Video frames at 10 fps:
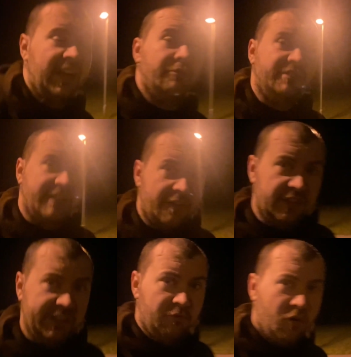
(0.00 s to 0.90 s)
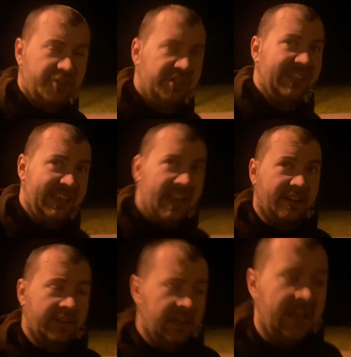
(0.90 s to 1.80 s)
I would definitely watch it
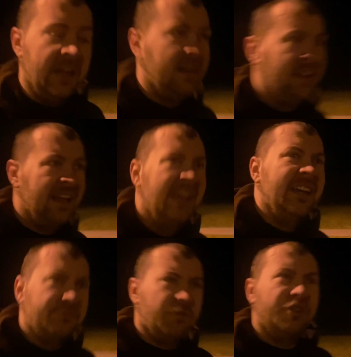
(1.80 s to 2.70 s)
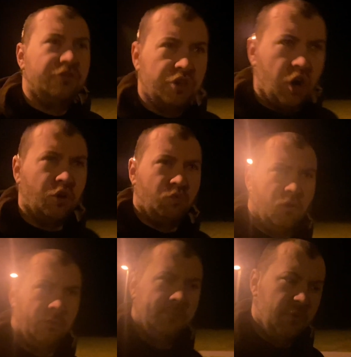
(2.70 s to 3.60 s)
again. It's one of those
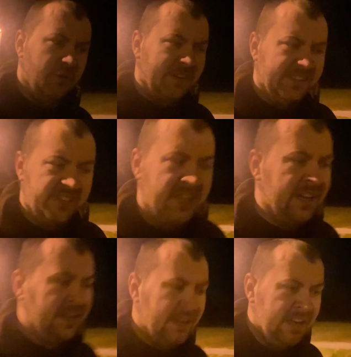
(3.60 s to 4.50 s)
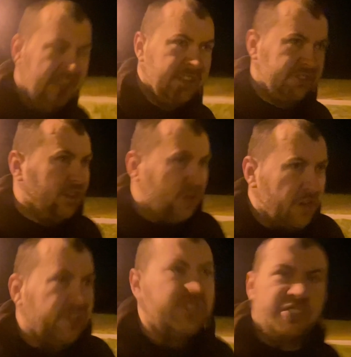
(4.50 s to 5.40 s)
heartwarming movies because a lot
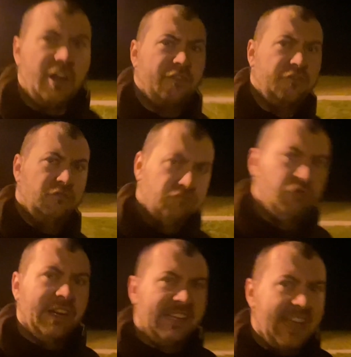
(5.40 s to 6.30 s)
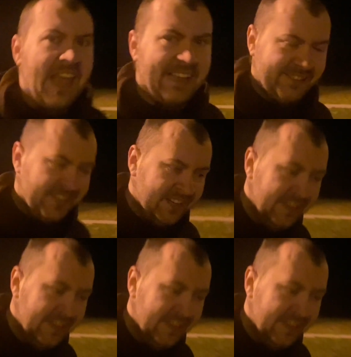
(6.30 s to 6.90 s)
of stuff really hit.